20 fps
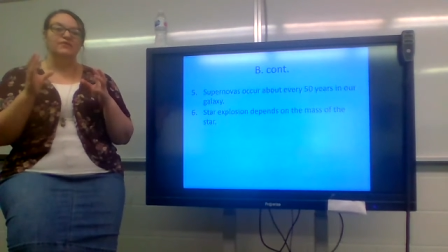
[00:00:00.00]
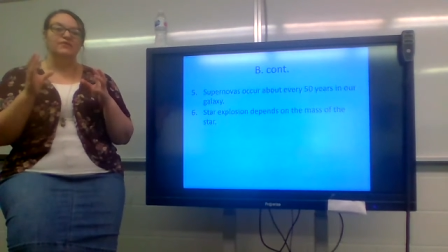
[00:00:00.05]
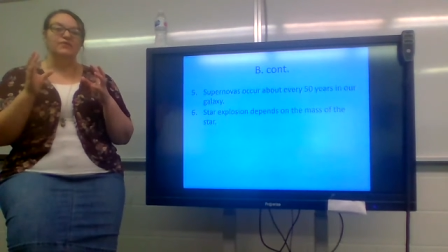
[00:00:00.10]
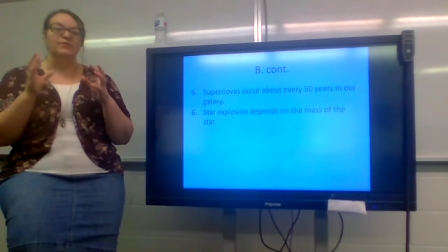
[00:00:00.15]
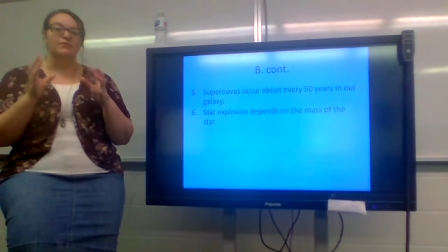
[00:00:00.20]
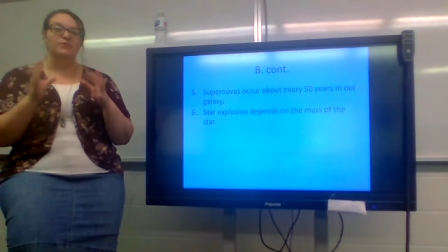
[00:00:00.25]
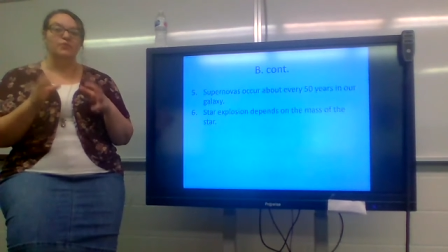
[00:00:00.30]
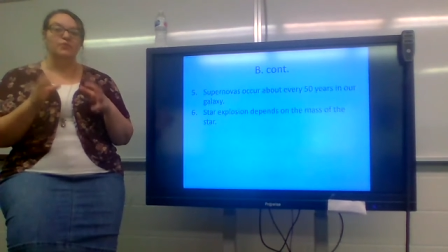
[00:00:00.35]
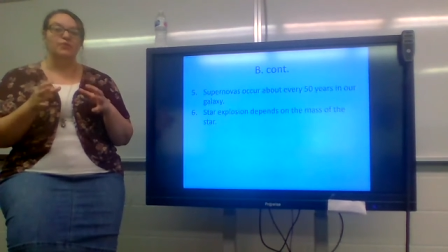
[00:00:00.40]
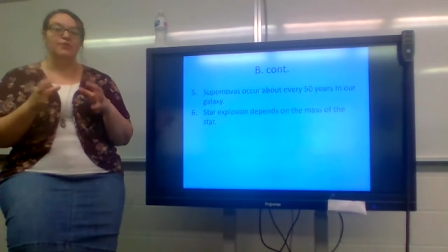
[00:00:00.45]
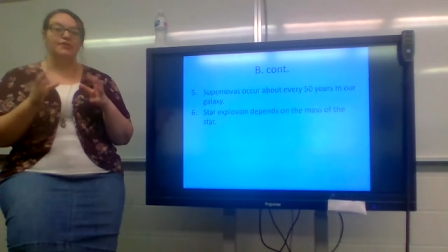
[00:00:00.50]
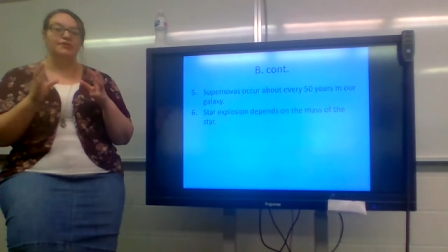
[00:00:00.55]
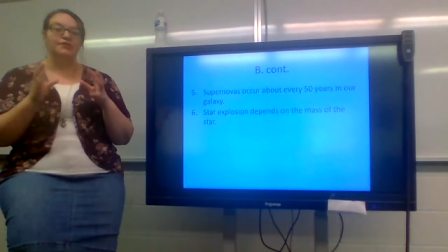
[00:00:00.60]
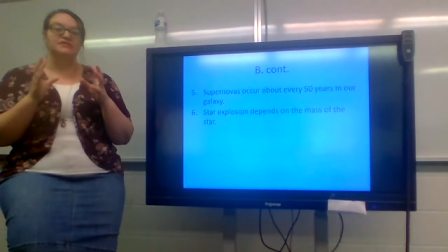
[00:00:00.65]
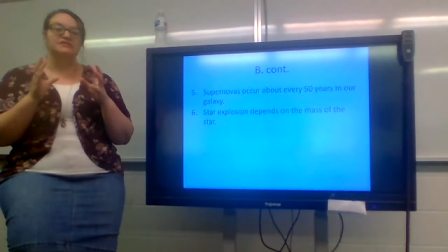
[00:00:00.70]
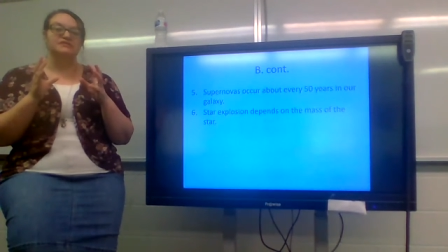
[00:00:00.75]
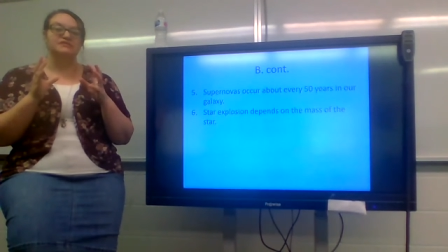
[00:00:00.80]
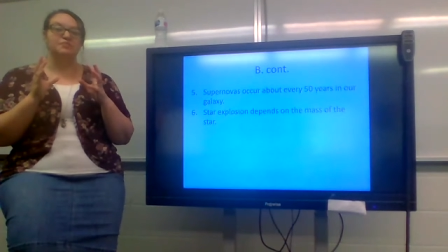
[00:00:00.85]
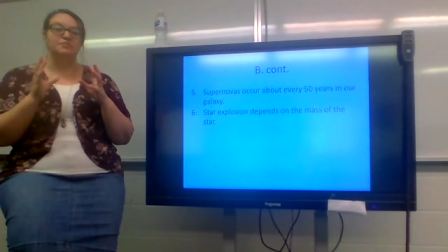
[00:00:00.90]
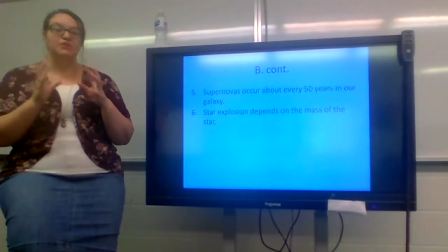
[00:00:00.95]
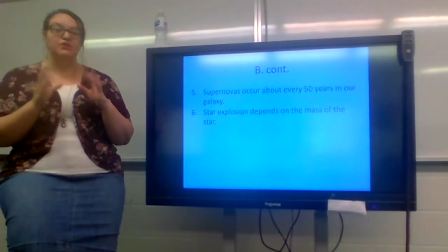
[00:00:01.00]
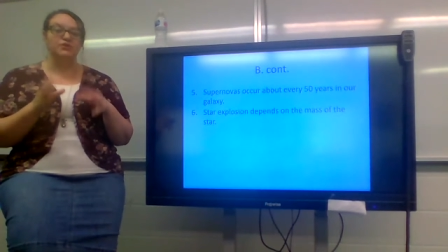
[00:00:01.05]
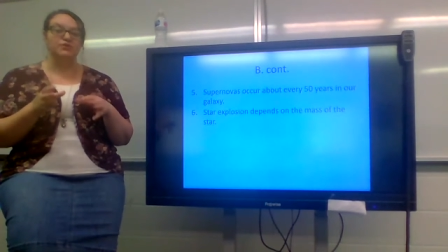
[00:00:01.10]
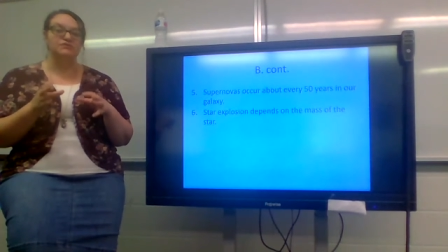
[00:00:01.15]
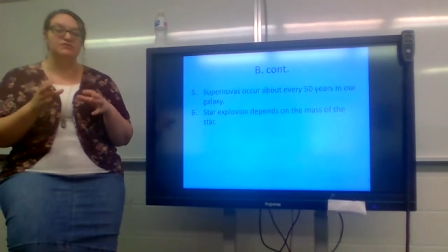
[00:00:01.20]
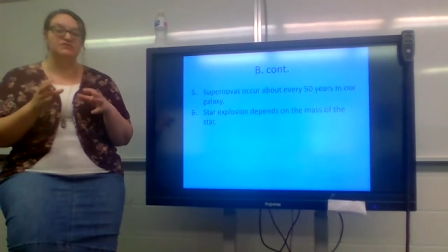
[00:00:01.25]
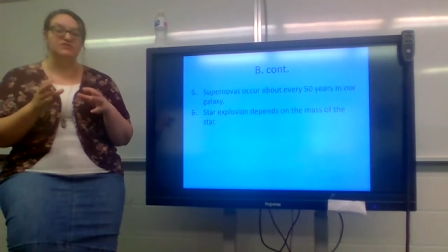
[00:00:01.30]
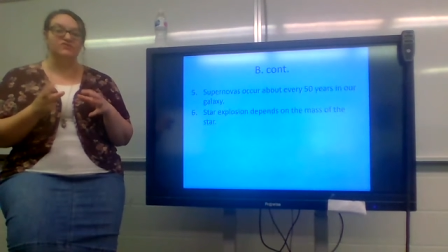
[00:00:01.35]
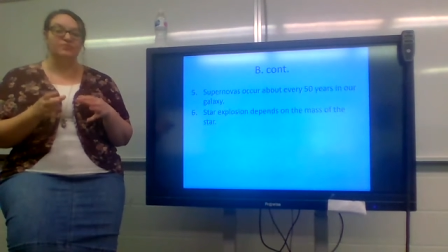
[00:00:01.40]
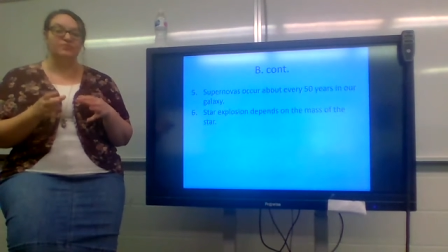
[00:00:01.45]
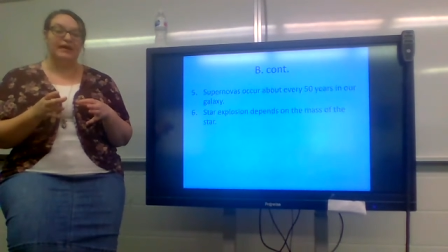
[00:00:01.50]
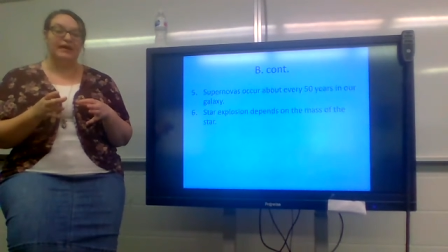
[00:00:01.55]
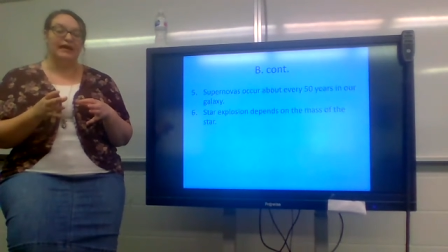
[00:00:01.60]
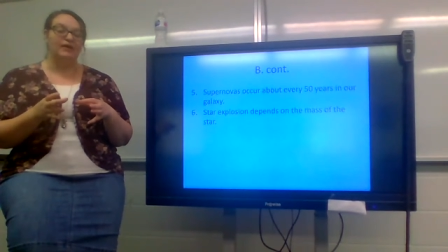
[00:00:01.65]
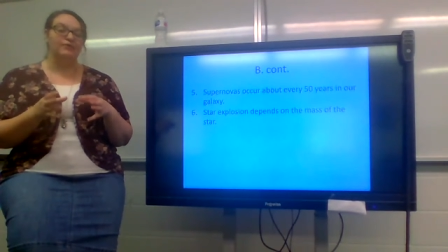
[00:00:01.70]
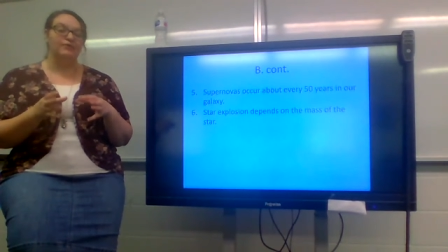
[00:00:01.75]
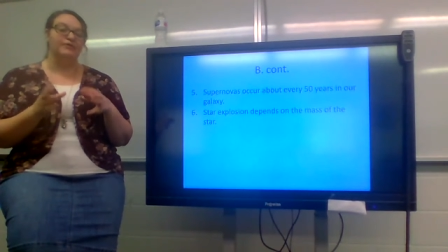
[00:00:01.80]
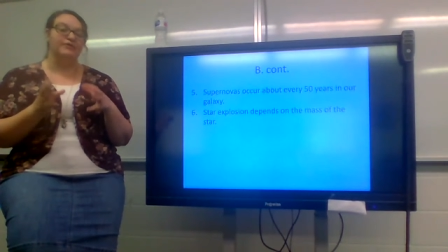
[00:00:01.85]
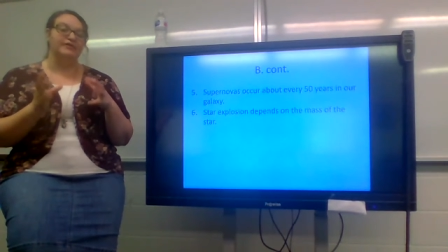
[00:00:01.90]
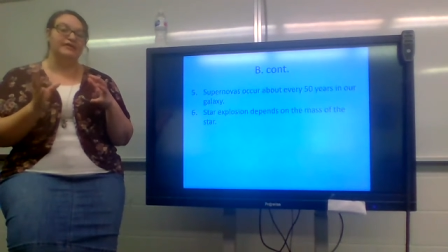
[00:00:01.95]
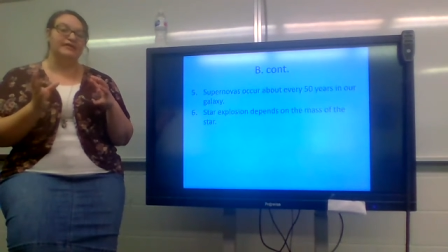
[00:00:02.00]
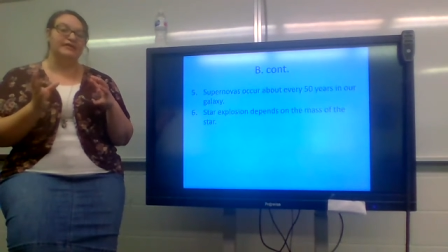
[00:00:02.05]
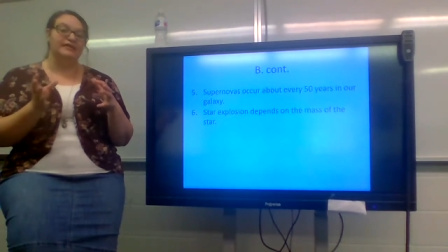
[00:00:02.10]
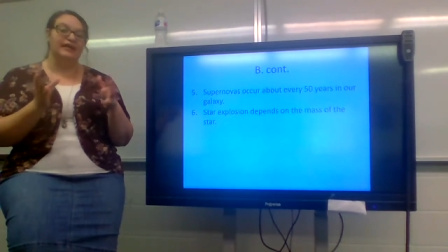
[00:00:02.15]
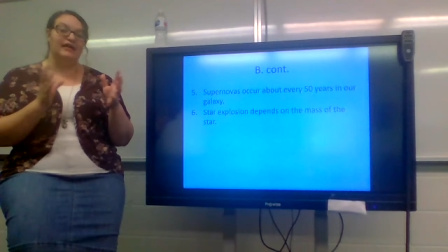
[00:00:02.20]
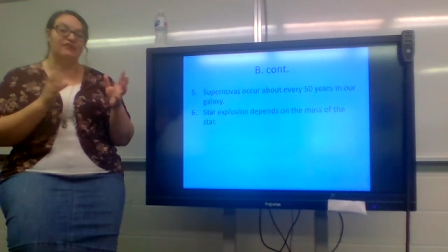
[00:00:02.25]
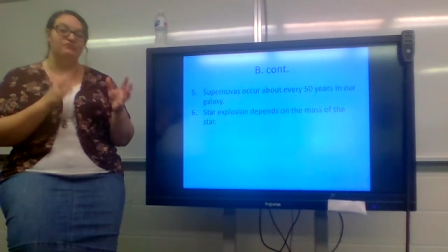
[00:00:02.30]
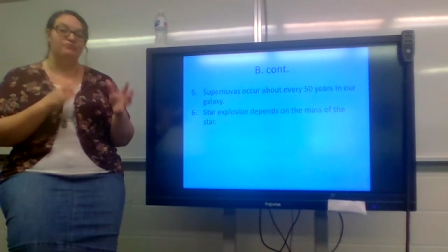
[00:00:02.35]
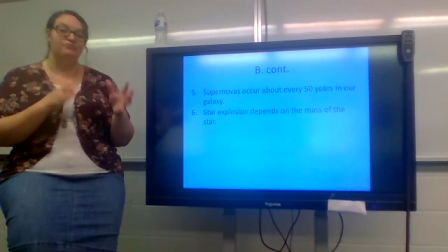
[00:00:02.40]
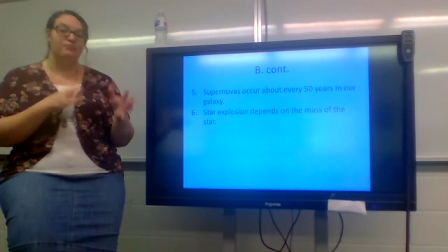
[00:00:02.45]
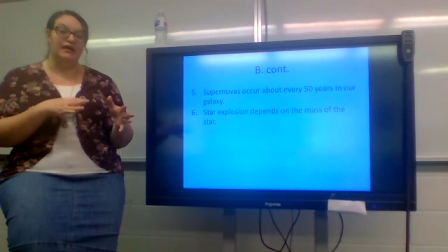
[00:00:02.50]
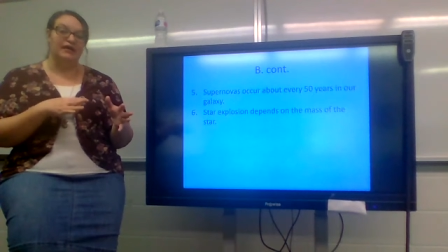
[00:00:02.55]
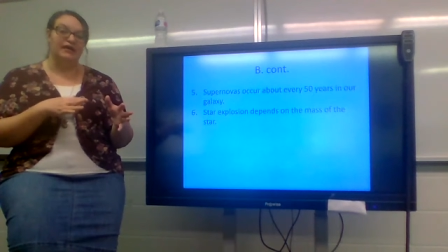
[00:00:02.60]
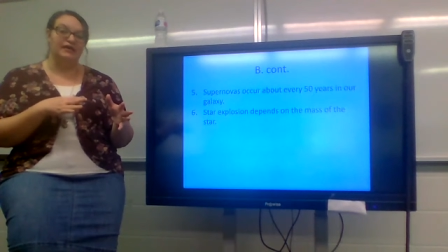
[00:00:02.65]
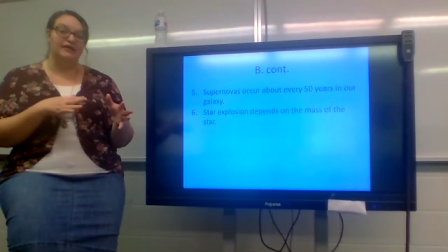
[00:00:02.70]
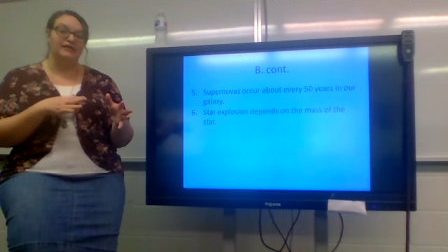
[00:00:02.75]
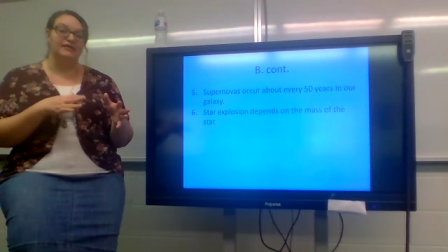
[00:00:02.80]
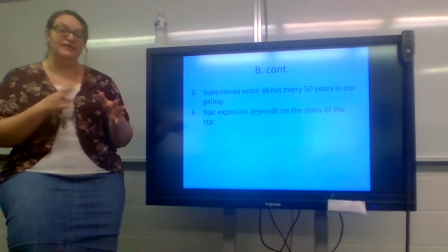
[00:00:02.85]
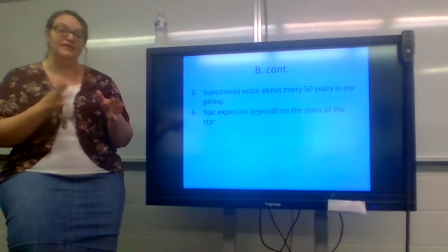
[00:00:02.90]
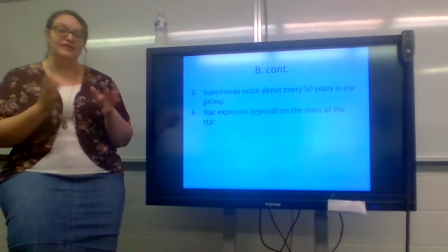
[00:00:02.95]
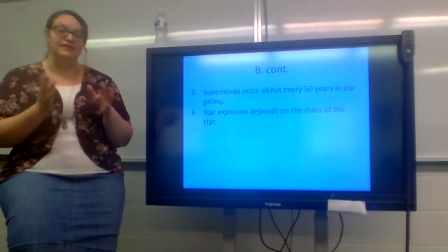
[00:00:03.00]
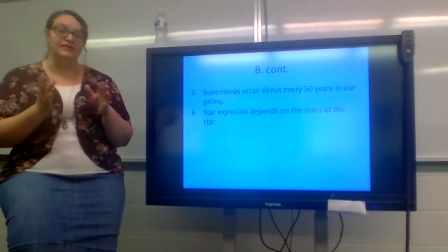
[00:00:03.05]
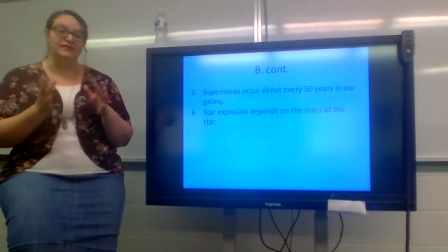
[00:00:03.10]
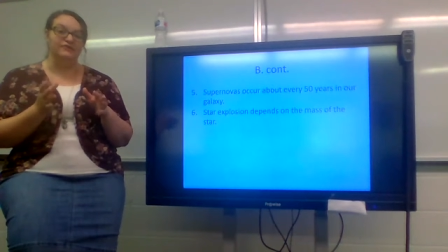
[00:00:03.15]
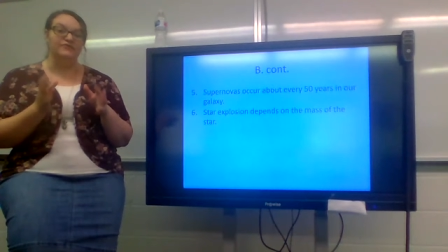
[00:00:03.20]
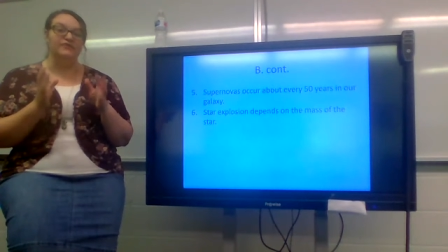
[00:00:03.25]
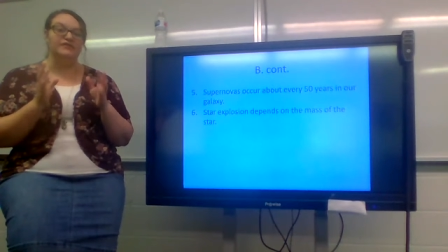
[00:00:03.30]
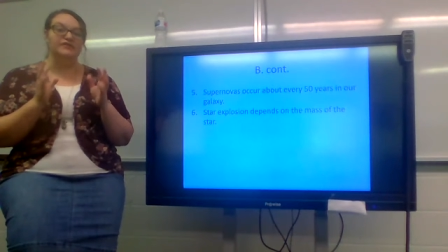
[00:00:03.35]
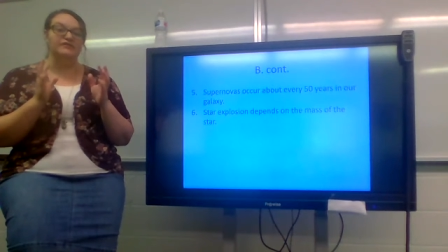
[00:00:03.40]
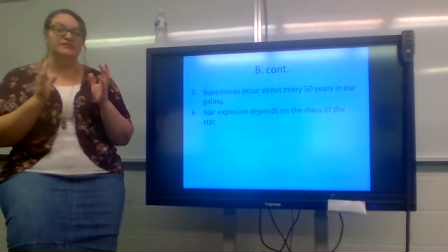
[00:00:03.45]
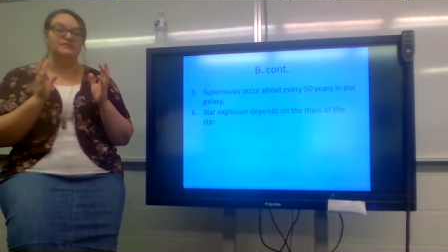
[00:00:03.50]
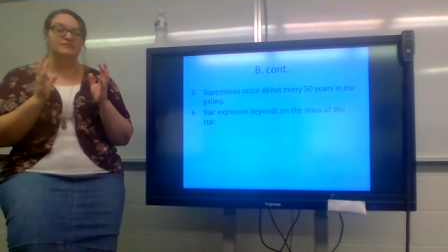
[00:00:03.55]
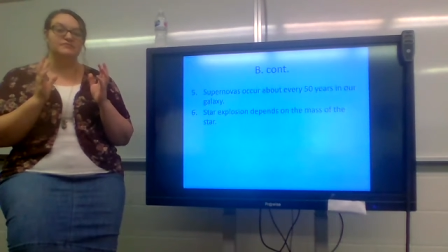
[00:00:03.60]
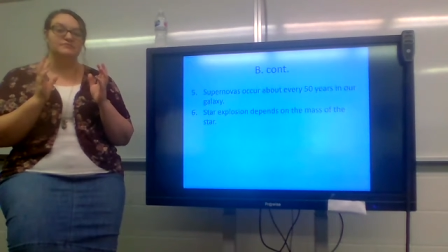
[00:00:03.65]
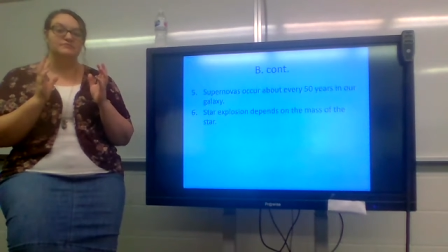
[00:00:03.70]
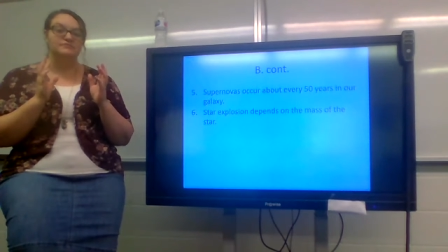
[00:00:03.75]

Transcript: the more explosive power it can have behind it if it